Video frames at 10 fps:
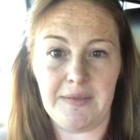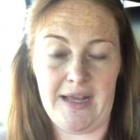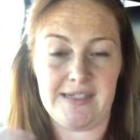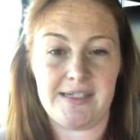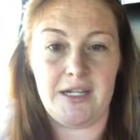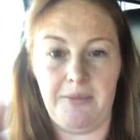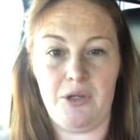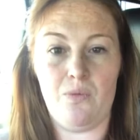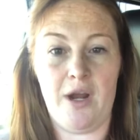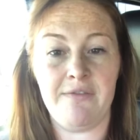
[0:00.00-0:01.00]
that's going to
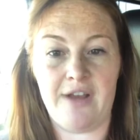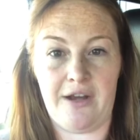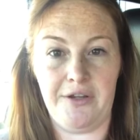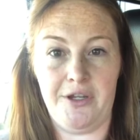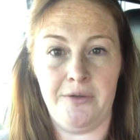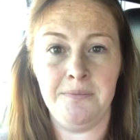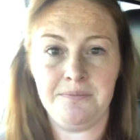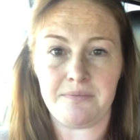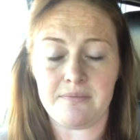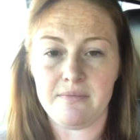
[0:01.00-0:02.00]
be one value.
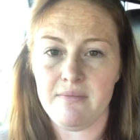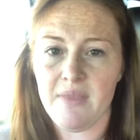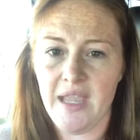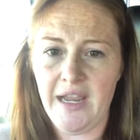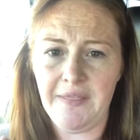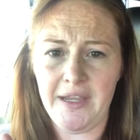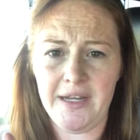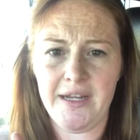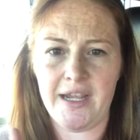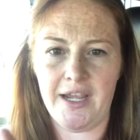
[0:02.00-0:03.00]
And then
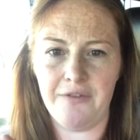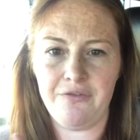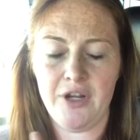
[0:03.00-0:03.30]
if